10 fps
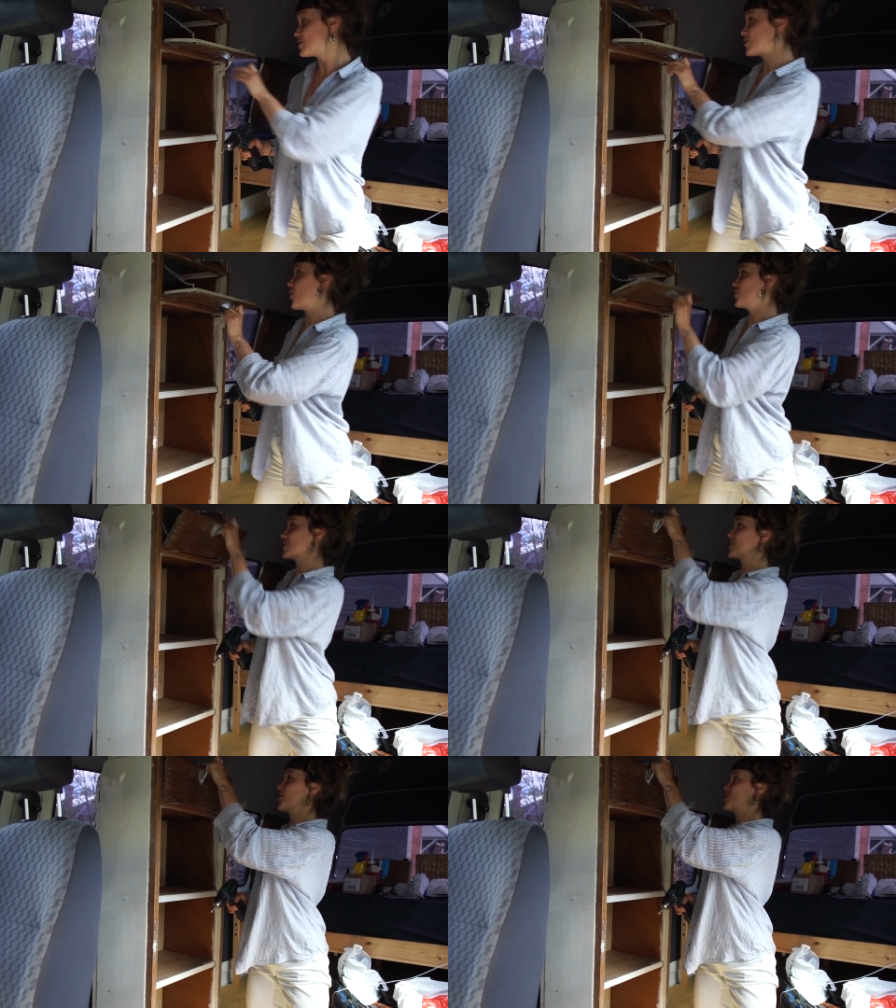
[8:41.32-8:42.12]
stoked,
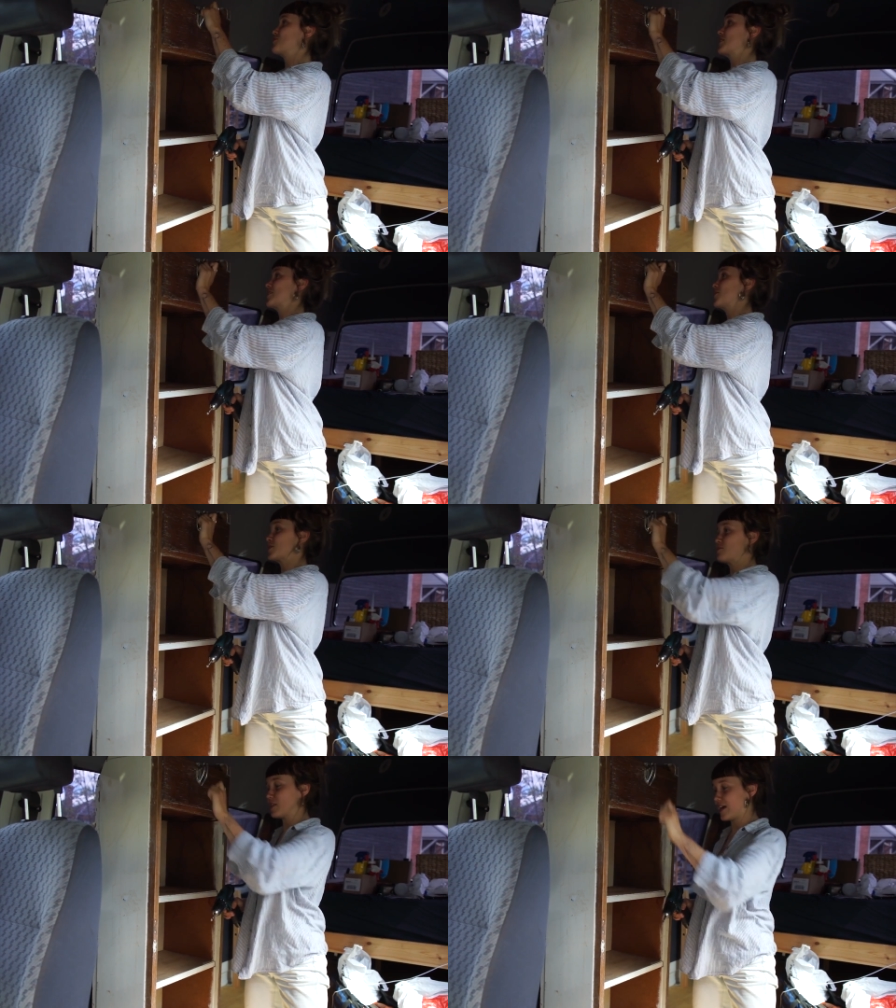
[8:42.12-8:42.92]
it's got this really
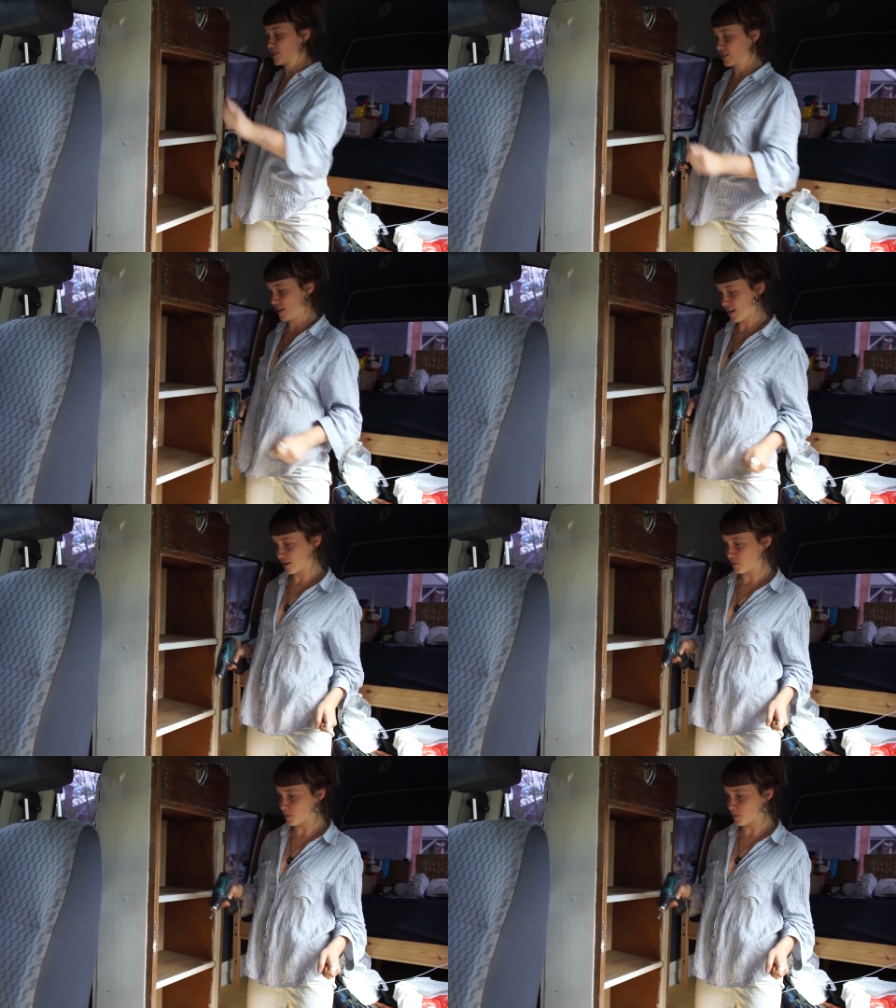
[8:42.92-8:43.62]
awesome latchy thing and